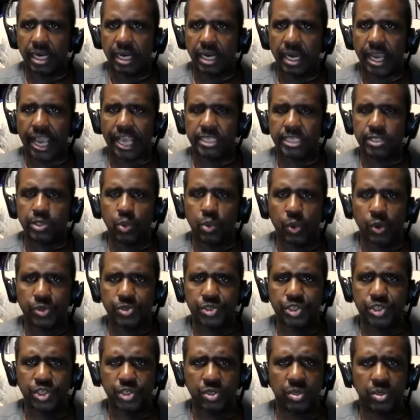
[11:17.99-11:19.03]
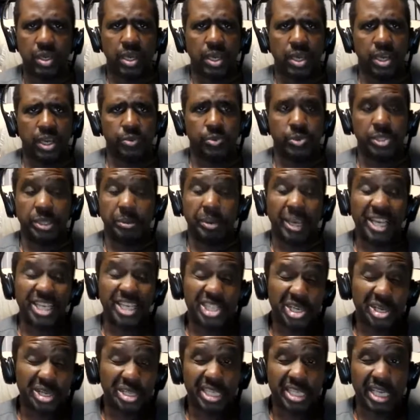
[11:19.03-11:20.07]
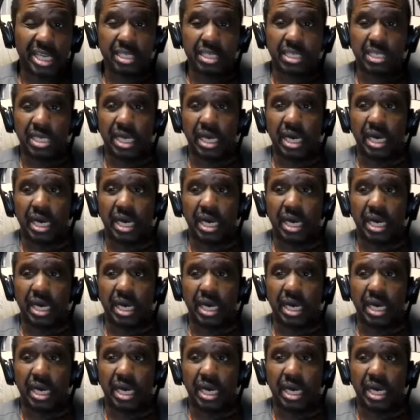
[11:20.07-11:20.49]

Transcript: ask Laurel to really make sure it's